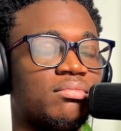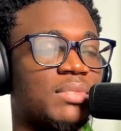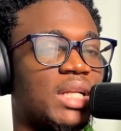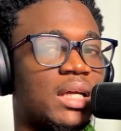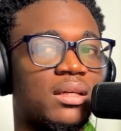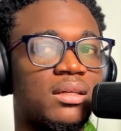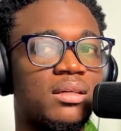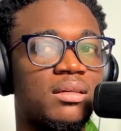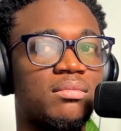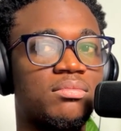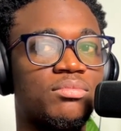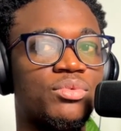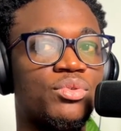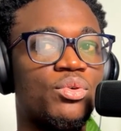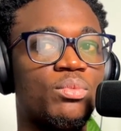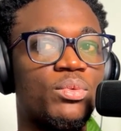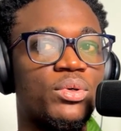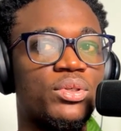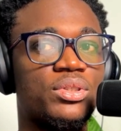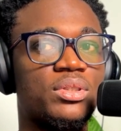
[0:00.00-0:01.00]
Like
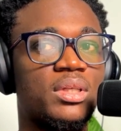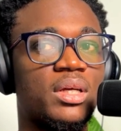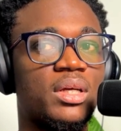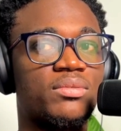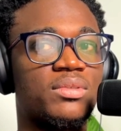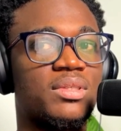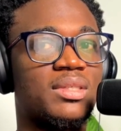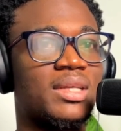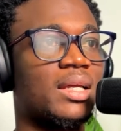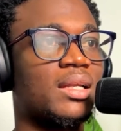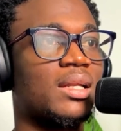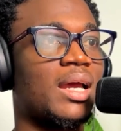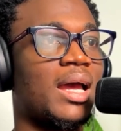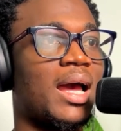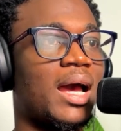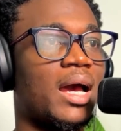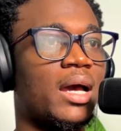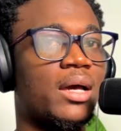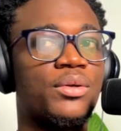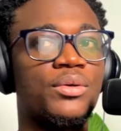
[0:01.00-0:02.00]
no much downside
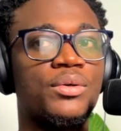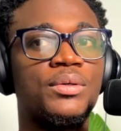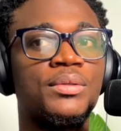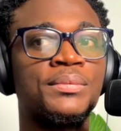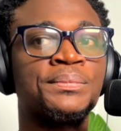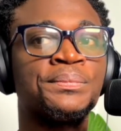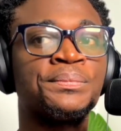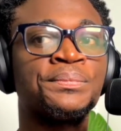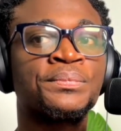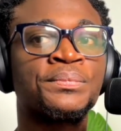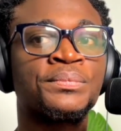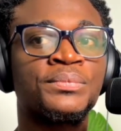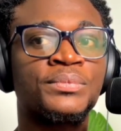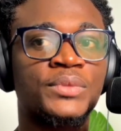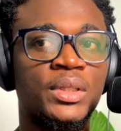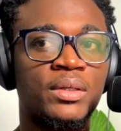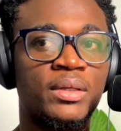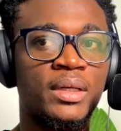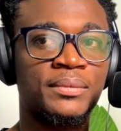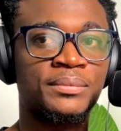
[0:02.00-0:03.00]
at all.
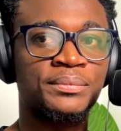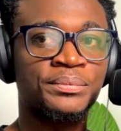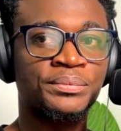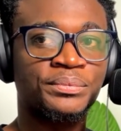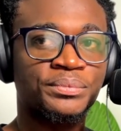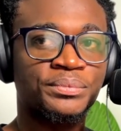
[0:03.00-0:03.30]
All right.